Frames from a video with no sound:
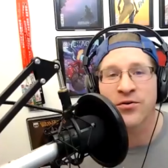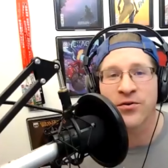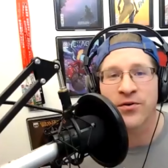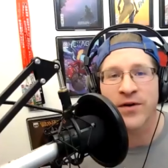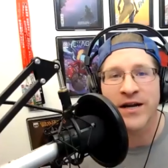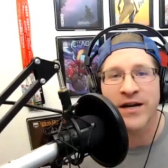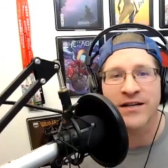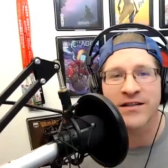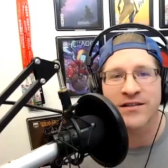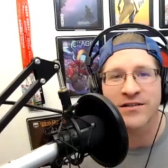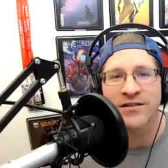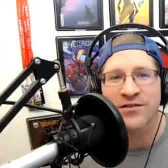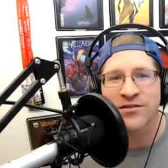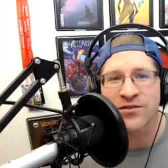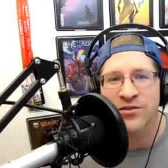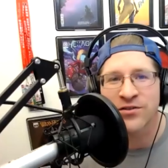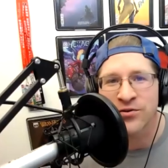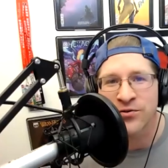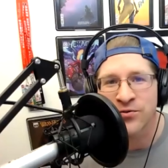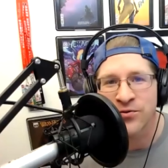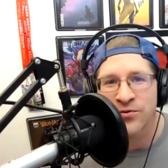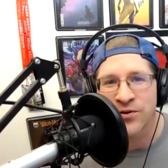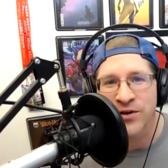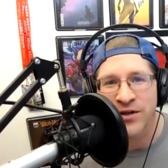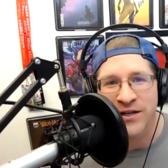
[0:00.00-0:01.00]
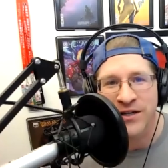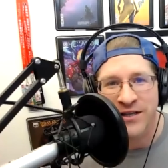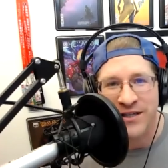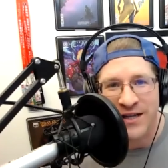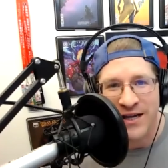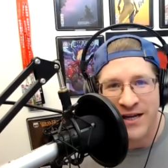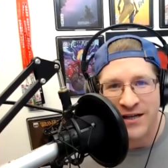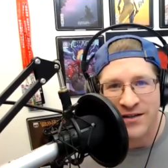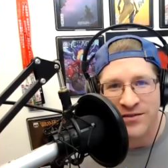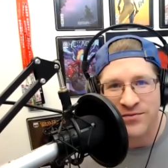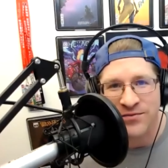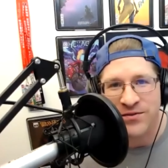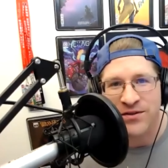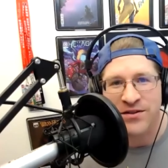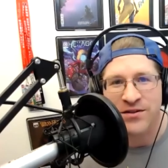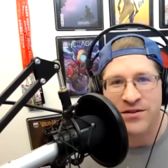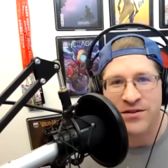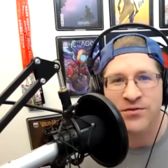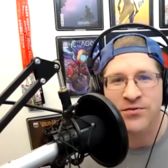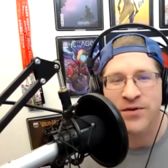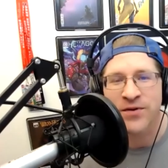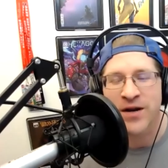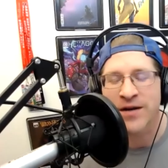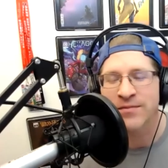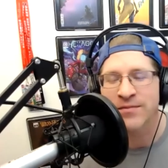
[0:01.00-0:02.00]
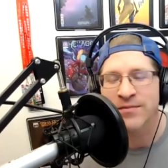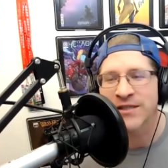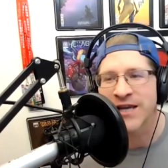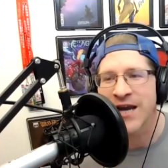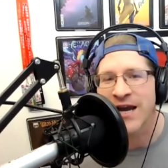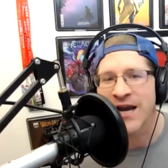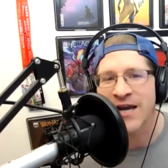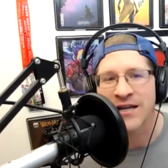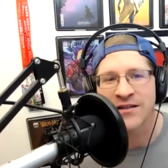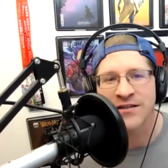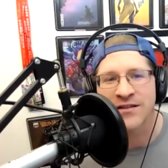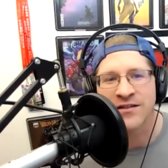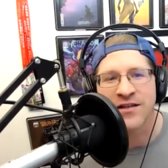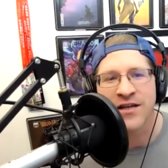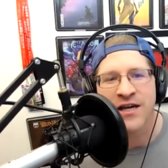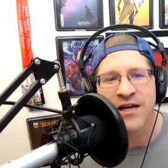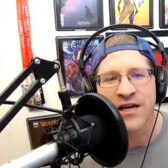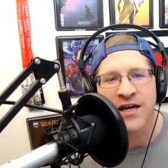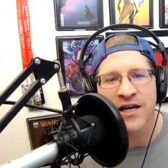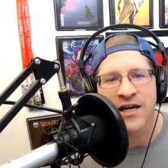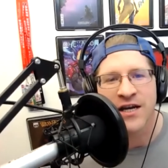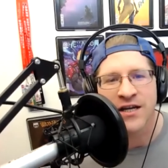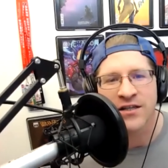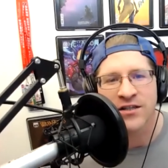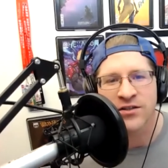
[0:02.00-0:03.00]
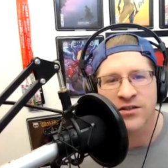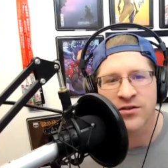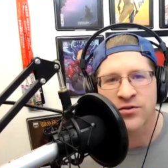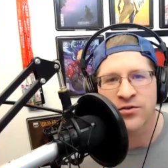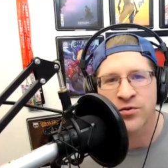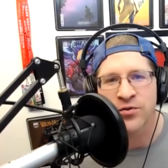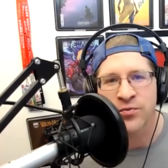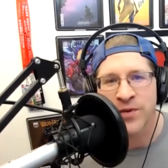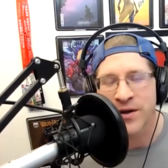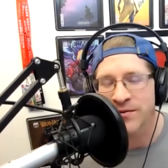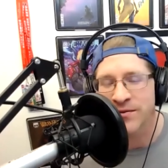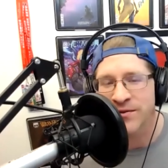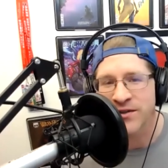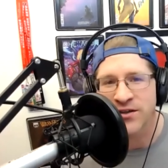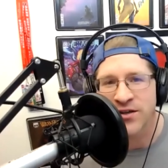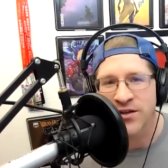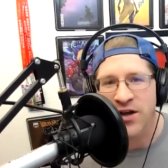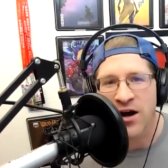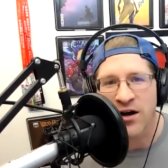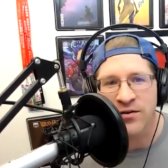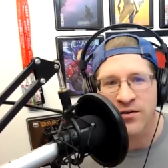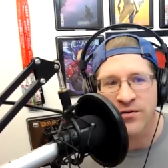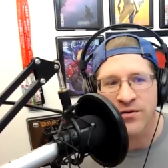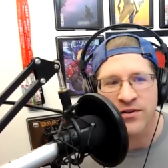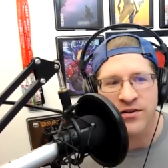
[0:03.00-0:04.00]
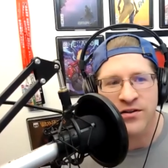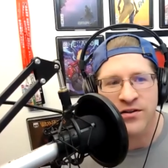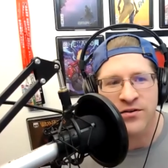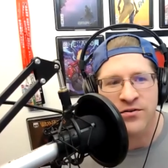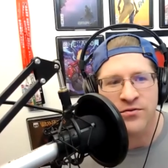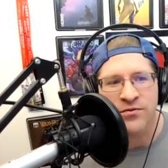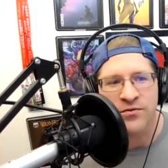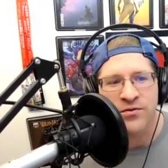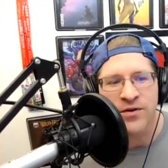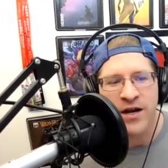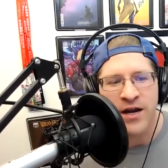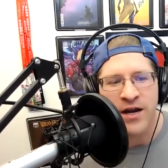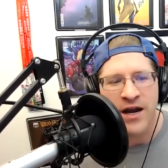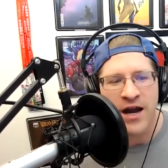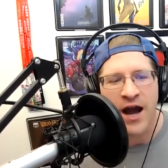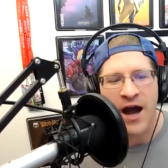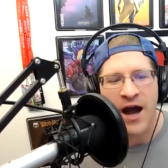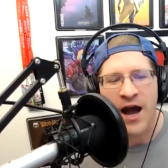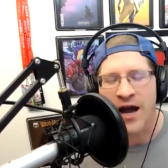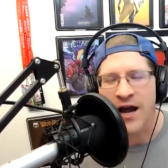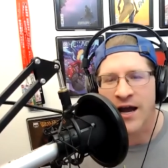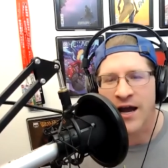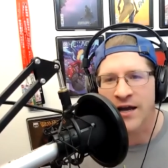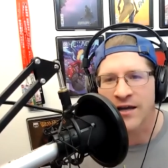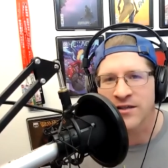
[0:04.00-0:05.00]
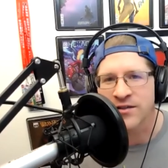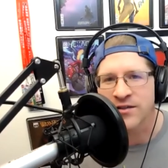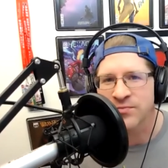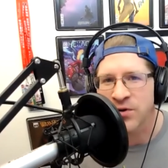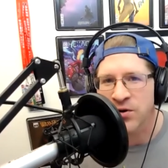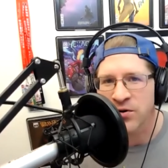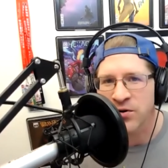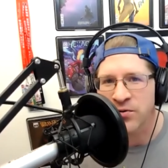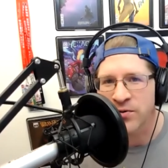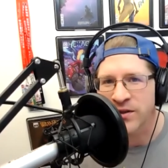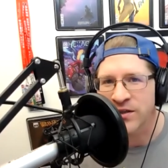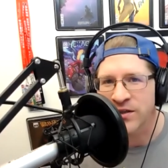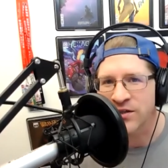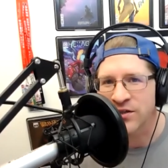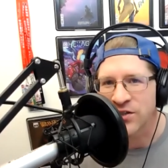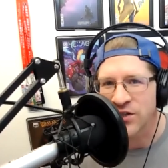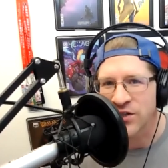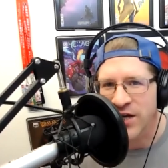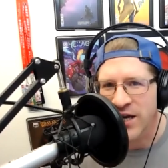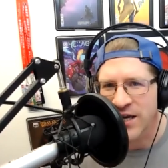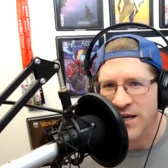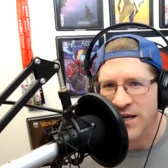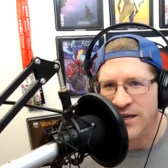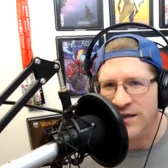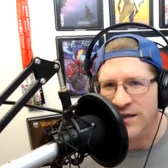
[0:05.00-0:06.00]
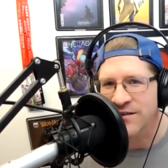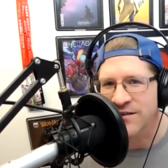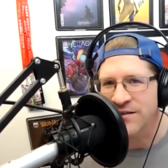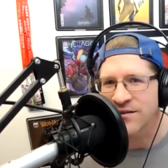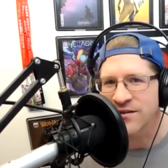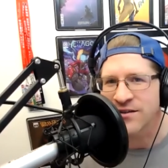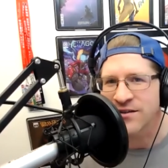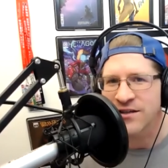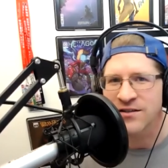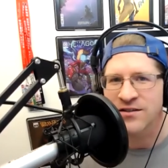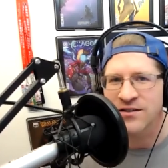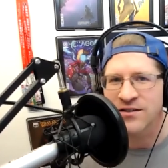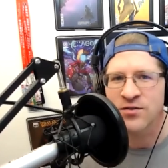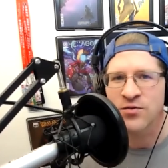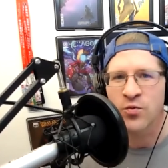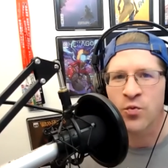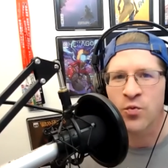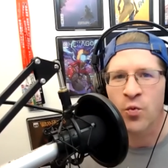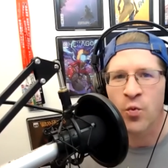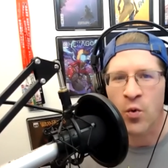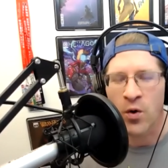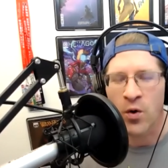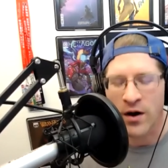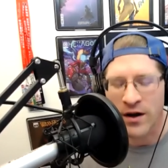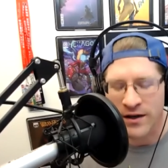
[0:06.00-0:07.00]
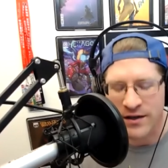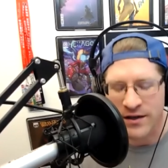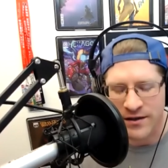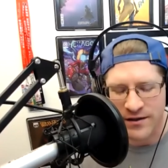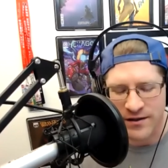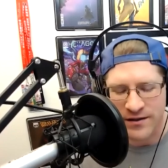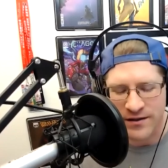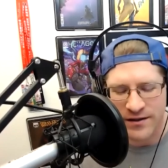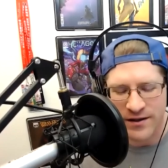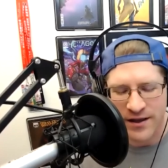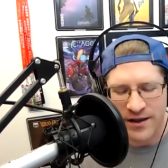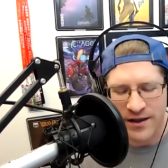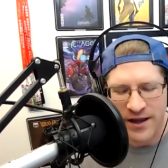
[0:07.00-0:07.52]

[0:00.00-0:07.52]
great to connect with you, Rebs, and to be able to talk with you. I spoke with Jake in season 1.